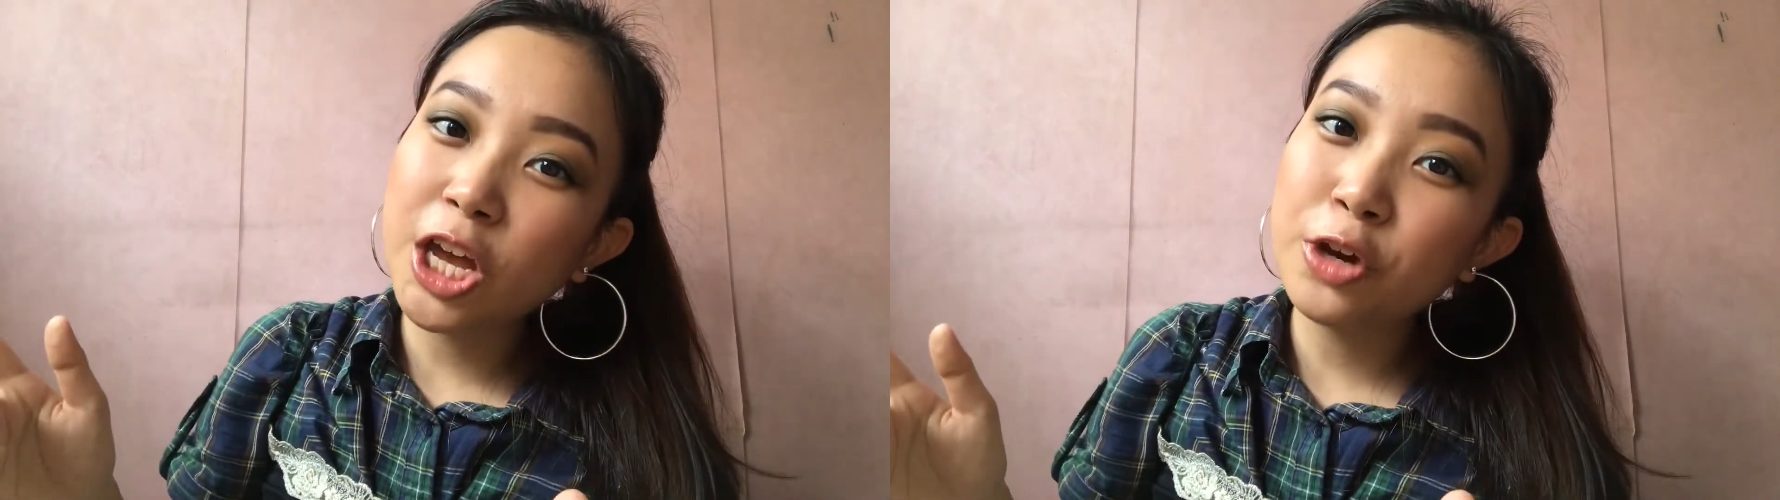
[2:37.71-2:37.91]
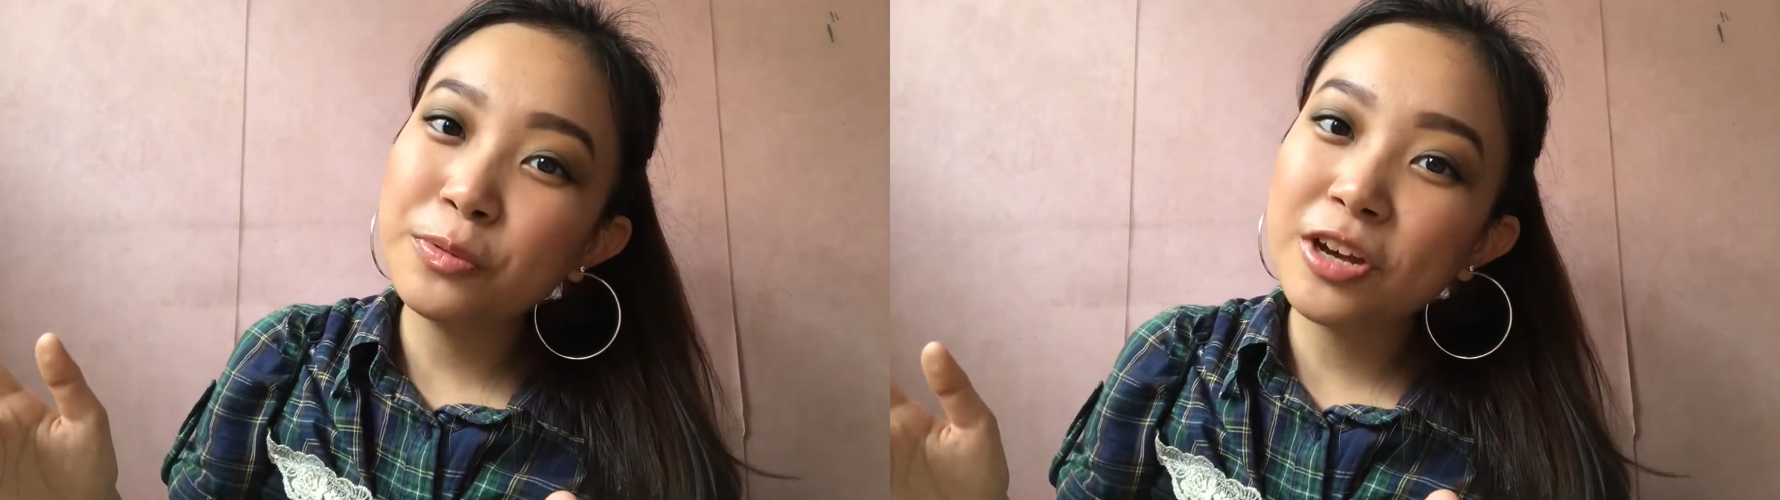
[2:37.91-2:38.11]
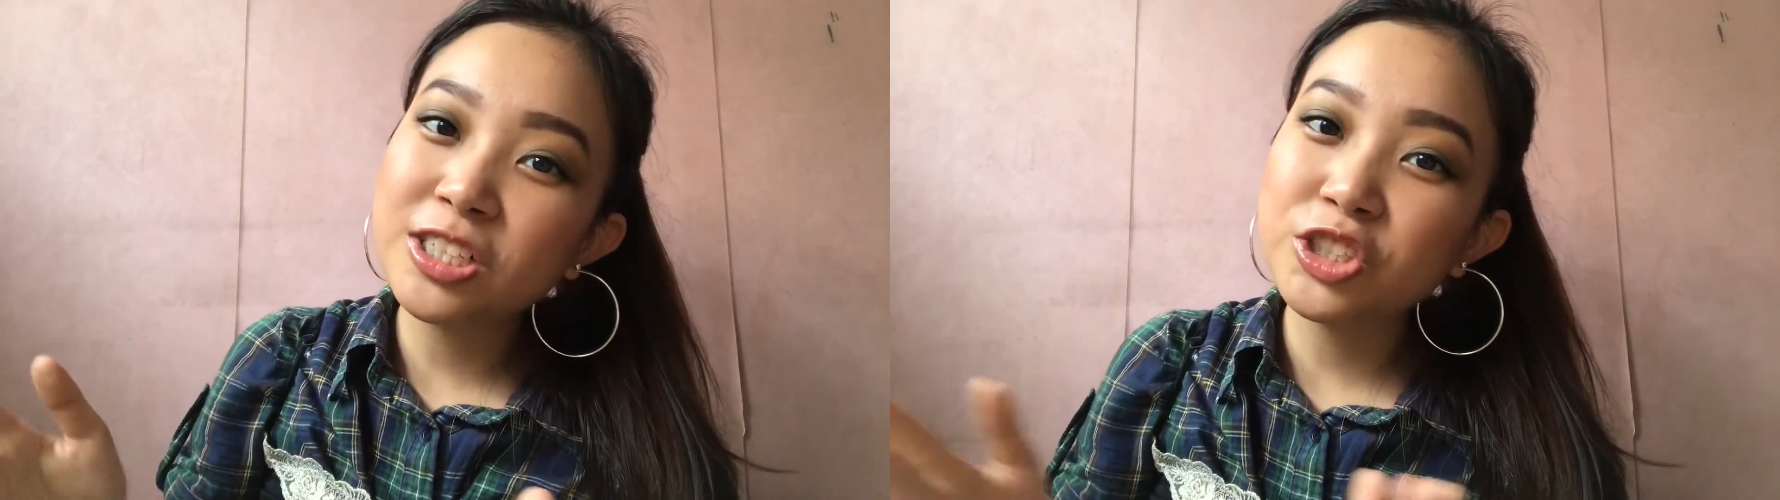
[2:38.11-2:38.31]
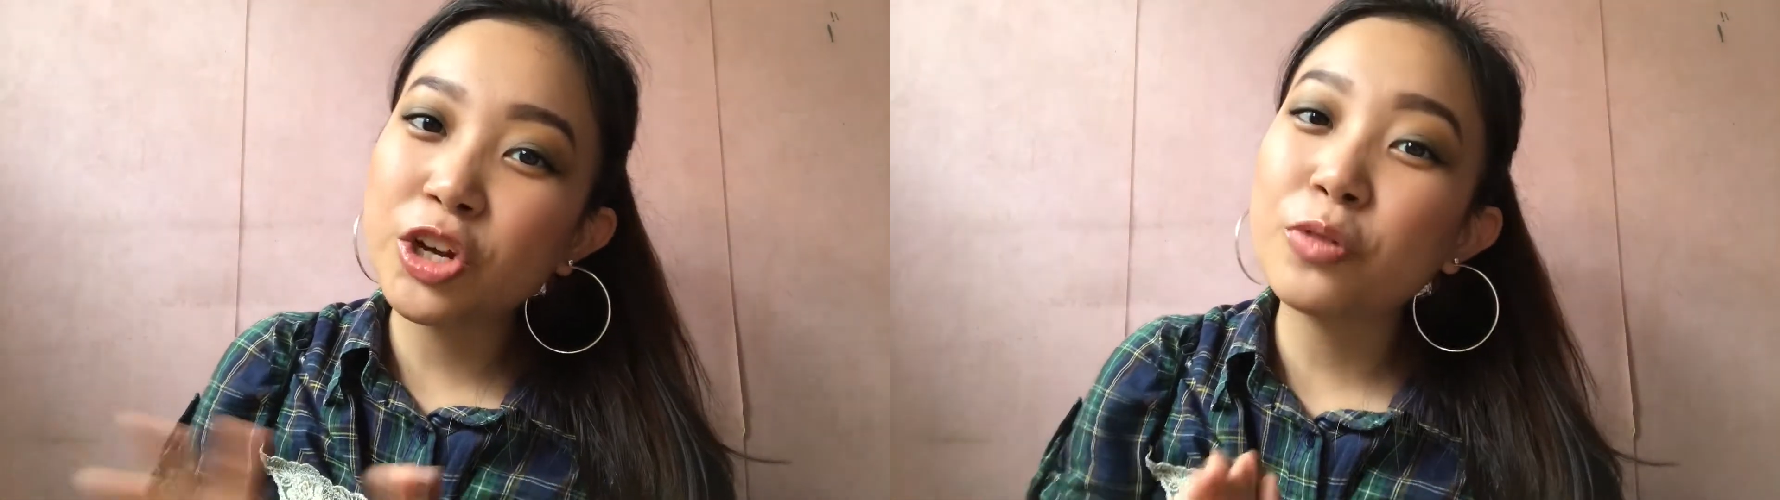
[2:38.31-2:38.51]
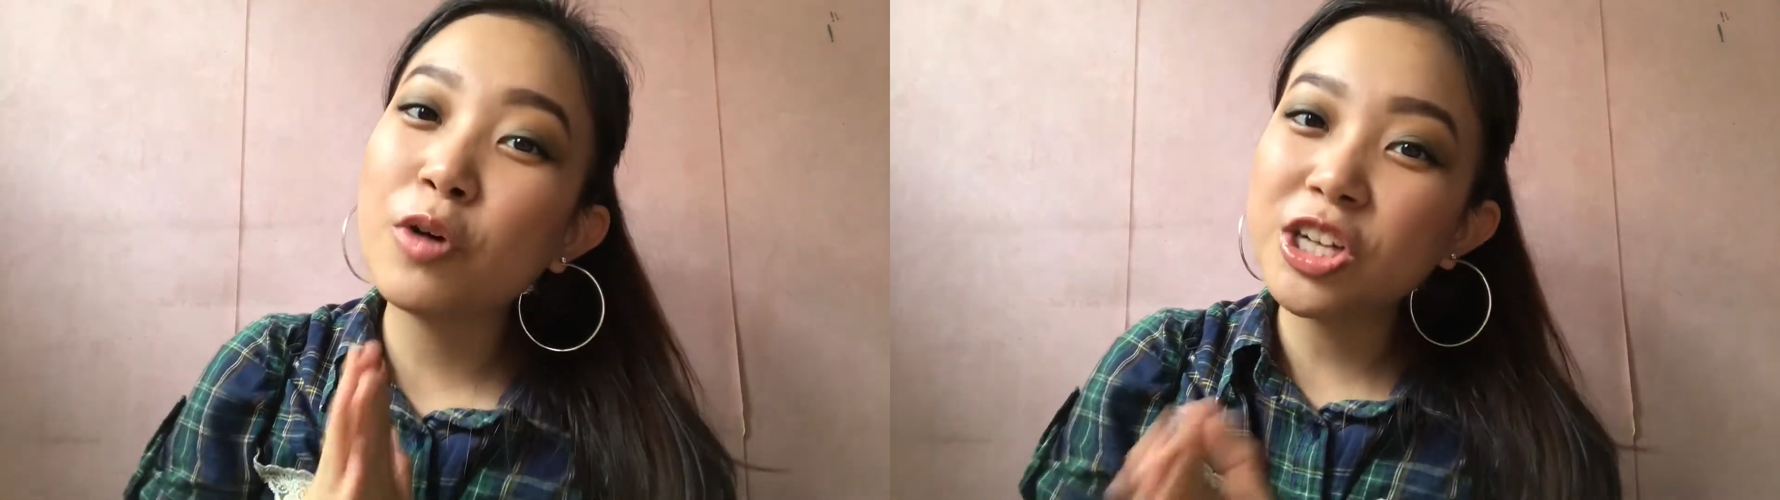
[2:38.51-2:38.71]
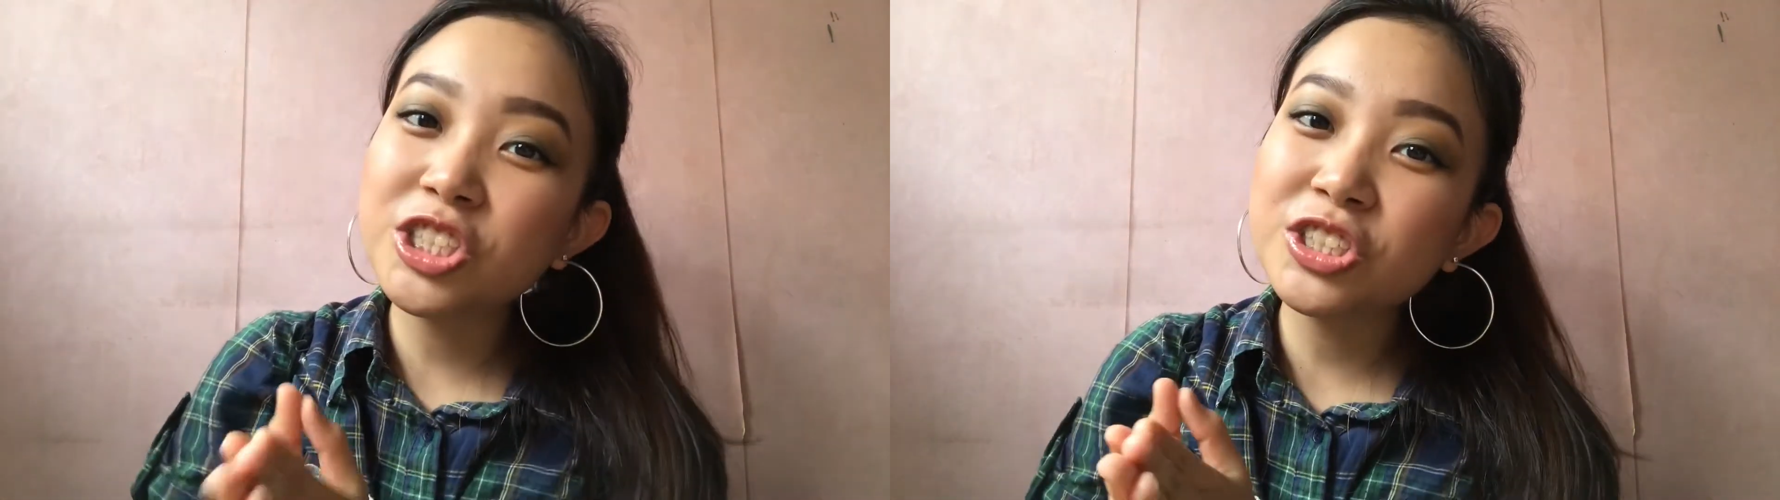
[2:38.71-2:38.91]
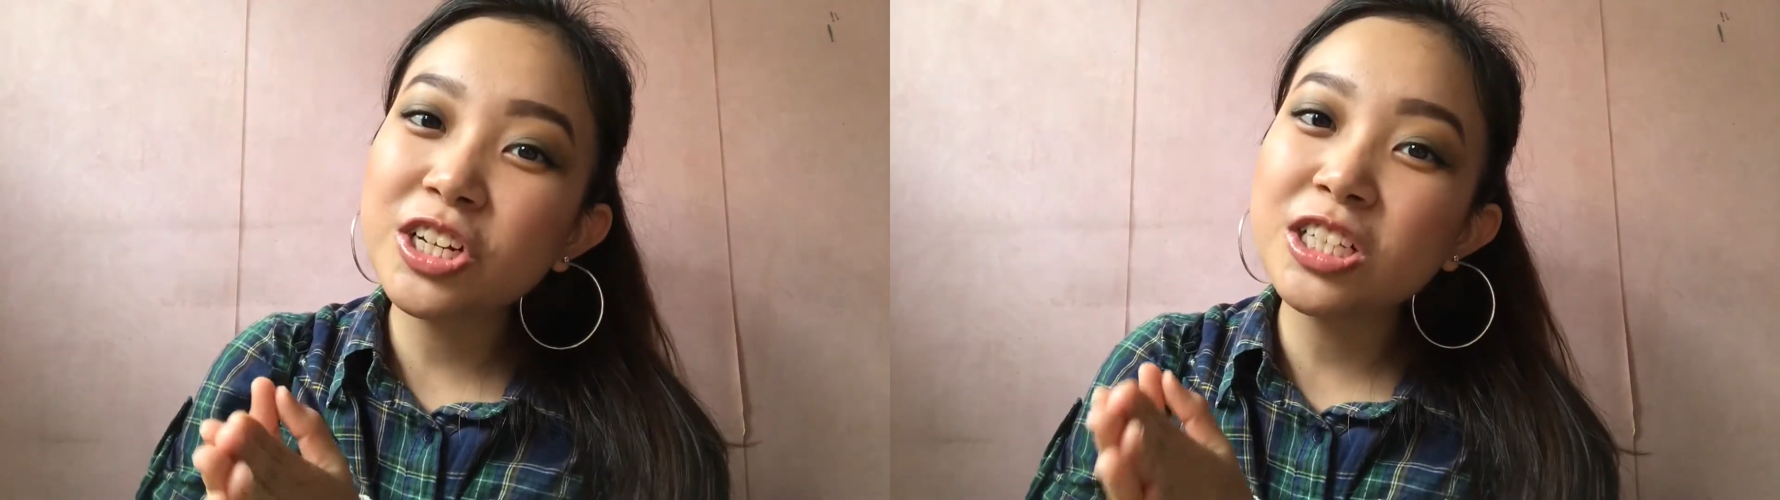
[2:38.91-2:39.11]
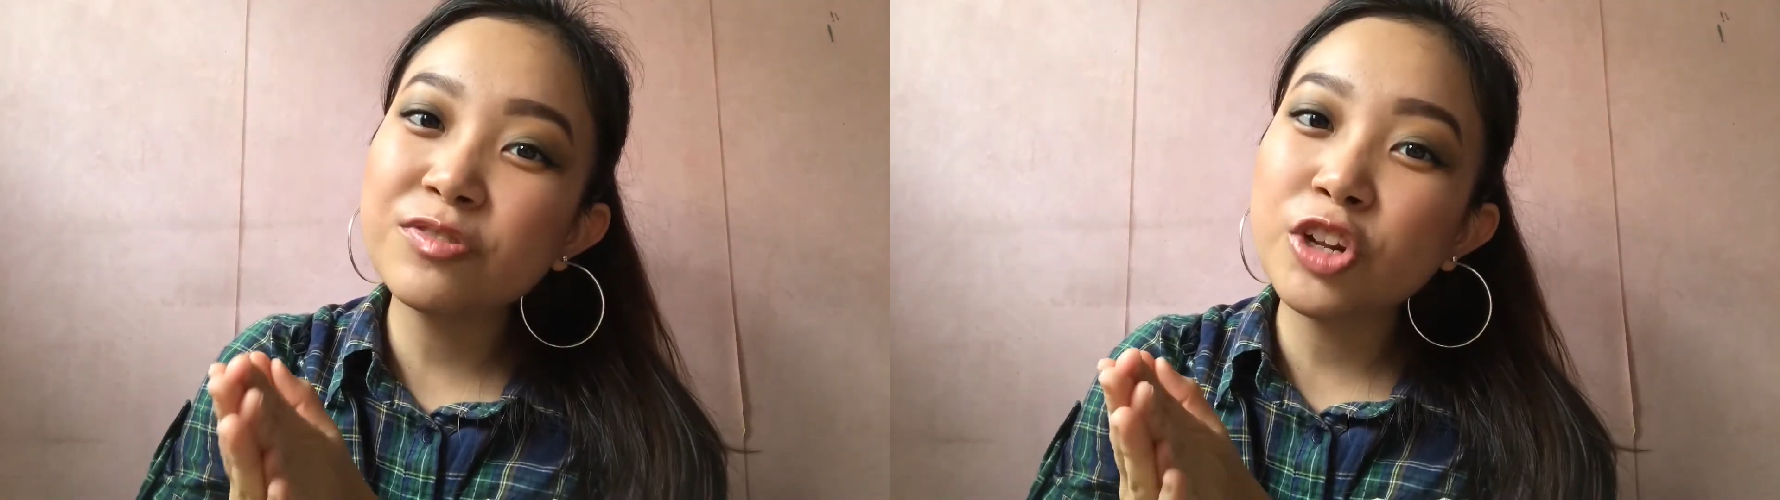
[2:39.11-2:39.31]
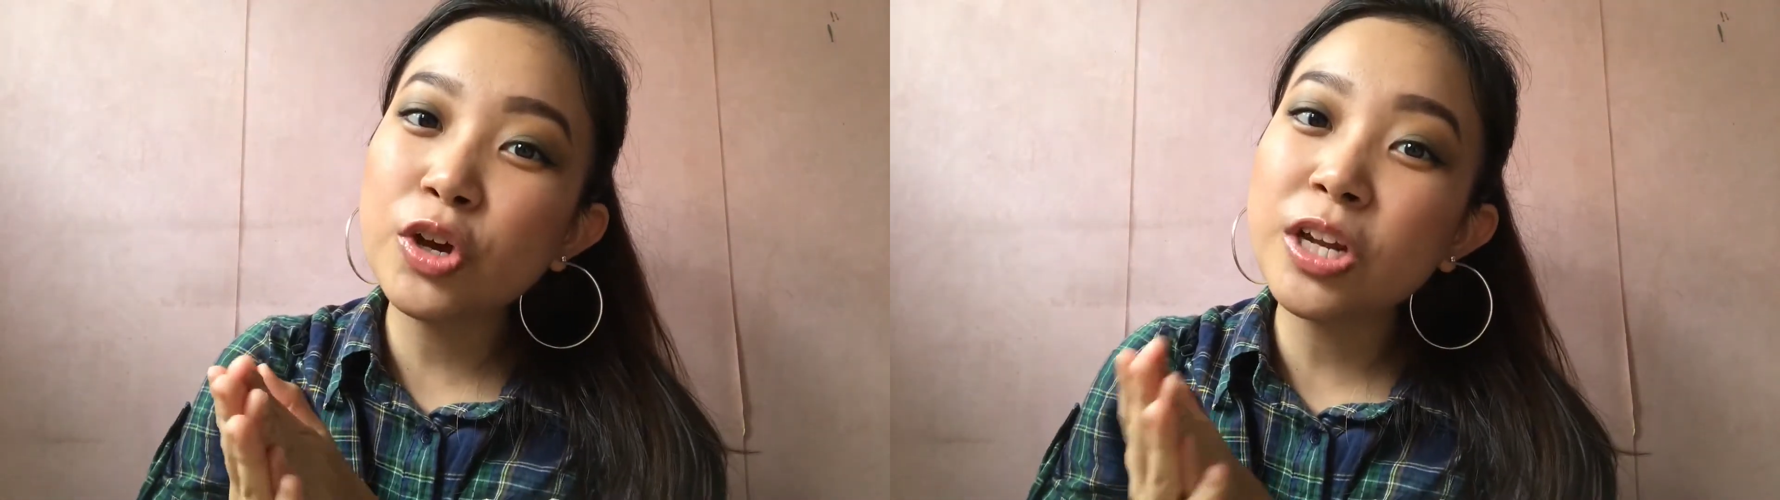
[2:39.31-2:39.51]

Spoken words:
I hope you guys enjoyed watching today's video,